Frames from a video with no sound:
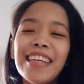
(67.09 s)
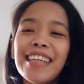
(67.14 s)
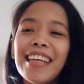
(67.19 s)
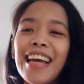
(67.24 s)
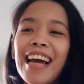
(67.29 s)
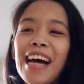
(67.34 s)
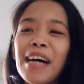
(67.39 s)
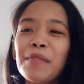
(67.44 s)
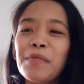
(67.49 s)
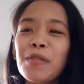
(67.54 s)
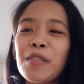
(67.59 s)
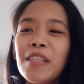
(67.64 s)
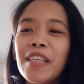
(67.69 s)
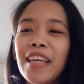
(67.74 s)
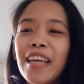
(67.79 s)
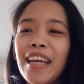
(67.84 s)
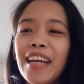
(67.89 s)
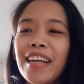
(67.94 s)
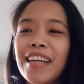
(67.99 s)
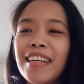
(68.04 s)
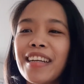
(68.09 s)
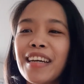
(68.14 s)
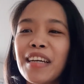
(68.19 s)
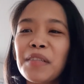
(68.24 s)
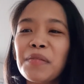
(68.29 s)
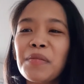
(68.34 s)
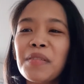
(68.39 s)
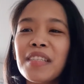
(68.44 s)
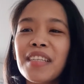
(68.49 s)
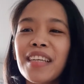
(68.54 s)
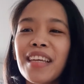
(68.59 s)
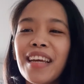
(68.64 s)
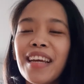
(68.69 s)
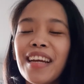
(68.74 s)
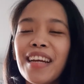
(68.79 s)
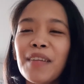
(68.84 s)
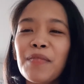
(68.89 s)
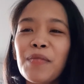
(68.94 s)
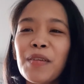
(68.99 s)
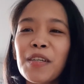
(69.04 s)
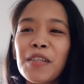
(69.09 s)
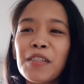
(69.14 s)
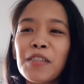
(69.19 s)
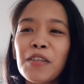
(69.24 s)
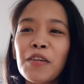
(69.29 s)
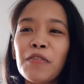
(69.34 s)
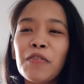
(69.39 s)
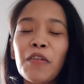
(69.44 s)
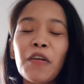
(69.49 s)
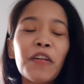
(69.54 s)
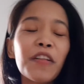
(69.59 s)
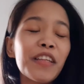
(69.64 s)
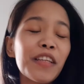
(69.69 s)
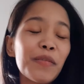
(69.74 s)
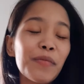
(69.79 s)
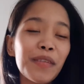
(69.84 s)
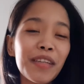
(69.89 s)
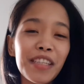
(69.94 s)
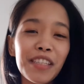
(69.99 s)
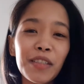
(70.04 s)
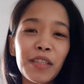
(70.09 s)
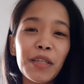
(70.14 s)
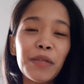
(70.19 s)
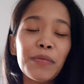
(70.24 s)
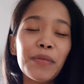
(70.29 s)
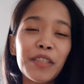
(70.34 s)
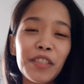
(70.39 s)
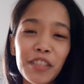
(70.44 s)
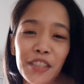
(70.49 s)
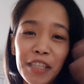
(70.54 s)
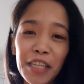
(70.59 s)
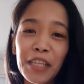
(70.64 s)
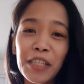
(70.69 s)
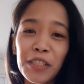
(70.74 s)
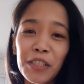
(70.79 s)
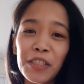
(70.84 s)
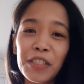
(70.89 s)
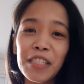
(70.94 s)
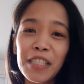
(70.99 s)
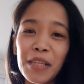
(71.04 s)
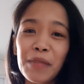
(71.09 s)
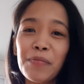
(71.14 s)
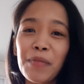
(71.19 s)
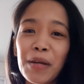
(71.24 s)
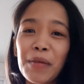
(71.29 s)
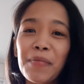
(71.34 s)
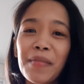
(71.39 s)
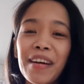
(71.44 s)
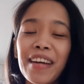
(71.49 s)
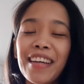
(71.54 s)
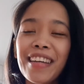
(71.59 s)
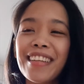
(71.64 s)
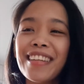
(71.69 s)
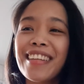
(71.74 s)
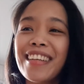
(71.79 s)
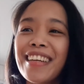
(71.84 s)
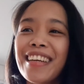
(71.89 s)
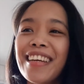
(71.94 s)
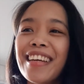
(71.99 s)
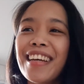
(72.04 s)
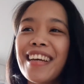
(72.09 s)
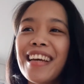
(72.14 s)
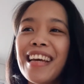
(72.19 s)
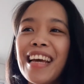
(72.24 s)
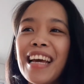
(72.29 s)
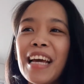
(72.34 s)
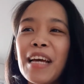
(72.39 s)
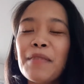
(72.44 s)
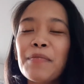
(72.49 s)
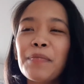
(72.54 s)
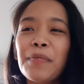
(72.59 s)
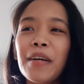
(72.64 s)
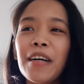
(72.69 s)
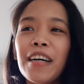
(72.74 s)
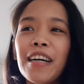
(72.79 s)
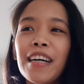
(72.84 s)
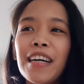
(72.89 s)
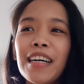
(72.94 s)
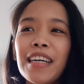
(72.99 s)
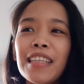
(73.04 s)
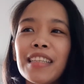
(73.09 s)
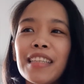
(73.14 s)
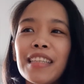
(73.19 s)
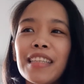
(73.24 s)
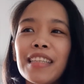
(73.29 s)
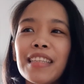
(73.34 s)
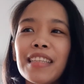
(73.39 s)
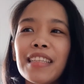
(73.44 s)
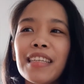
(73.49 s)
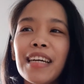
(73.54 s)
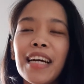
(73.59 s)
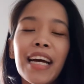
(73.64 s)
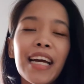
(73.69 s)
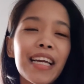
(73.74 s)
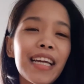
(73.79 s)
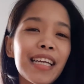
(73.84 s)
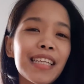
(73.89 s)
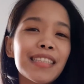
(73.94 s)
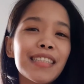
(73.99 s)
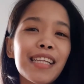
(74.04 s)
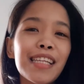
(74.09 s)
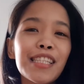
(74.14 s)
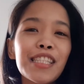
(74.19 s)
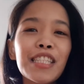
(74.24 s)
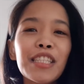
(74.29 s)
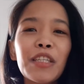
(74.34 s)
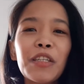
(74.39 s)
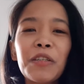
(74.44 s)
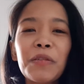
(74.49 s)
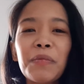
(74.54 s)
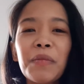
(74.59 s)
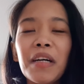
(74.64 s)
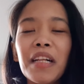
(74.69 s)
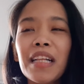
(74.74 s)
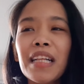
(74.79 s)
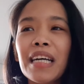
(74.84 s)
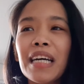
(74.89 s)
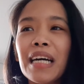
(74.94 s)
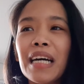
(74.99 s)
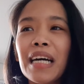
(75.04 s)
Yeah, I'm scared because of all the imaginations in my mind, but I guess that's normal.